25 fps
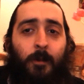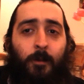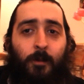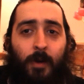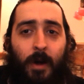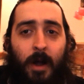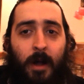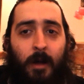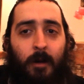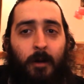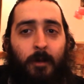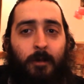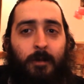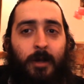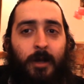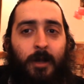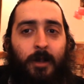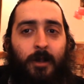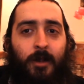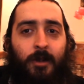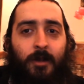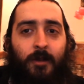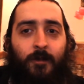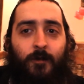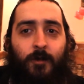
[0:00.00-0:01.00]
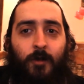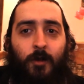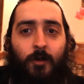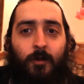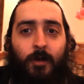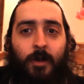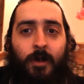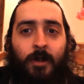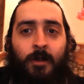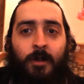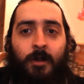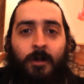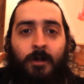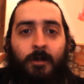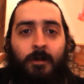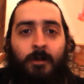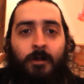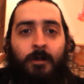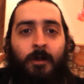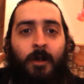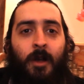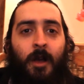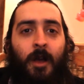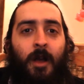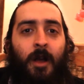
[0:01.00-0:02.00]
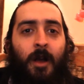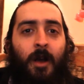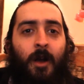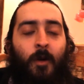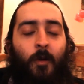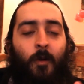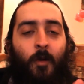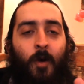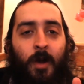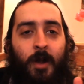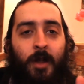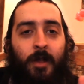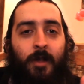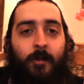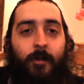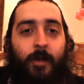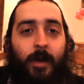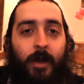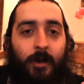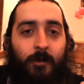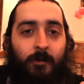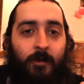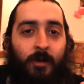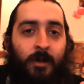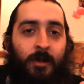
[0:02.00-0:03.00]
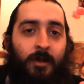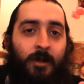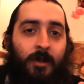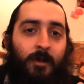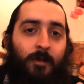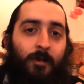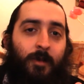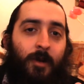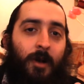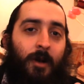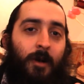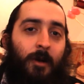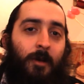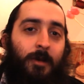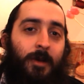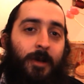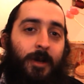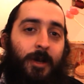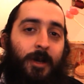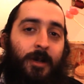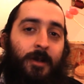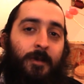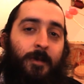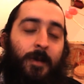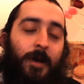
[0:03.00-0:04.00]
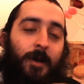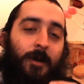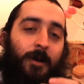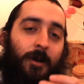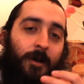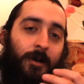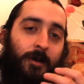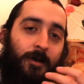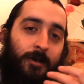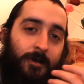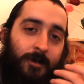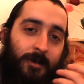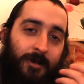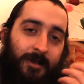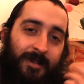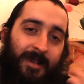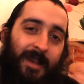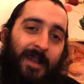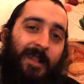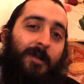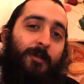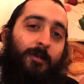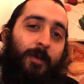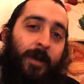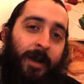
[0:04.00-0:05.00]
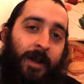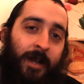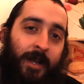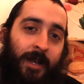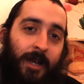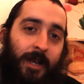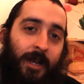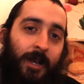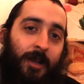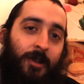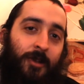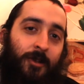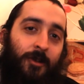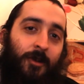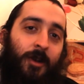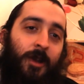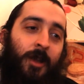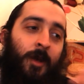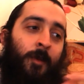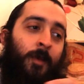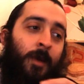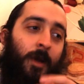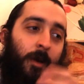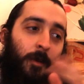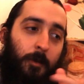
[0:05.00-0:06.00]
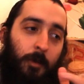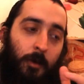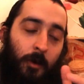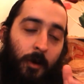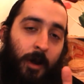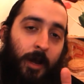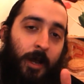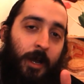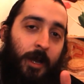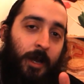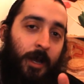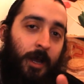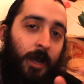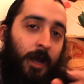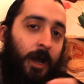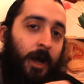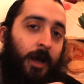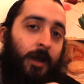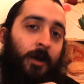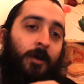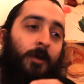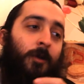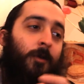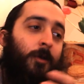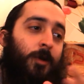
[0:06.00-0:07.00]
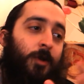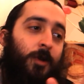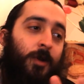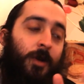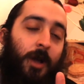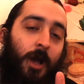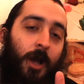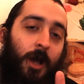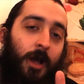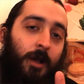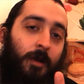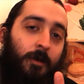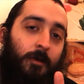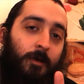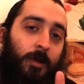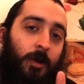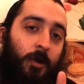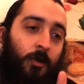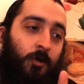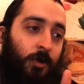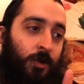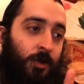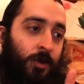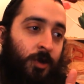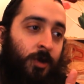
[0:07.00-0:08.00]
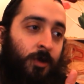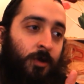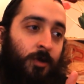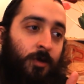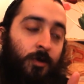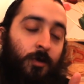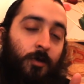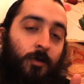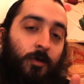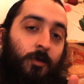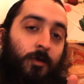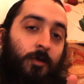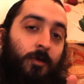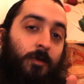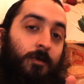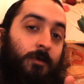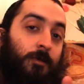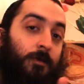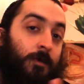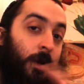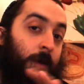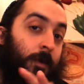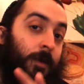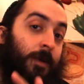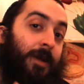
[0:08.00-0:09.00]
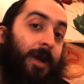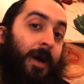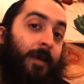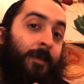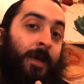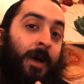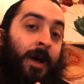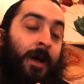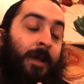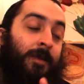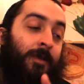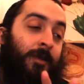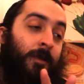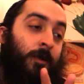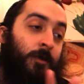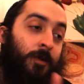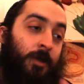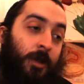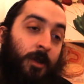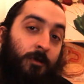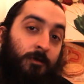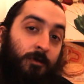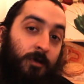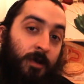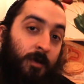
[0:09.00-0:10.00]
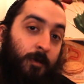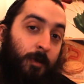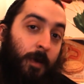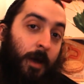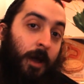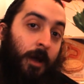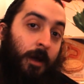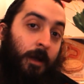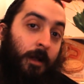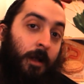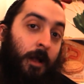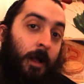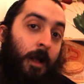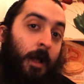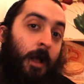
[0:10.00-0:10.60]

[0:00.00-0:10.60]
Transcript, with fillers: probably there's a few reasons one of the main reasons probably is because celebrating Easter, give me a break. I don't know what you guys, what the Christians do. I mean, I'm not, no disrespect,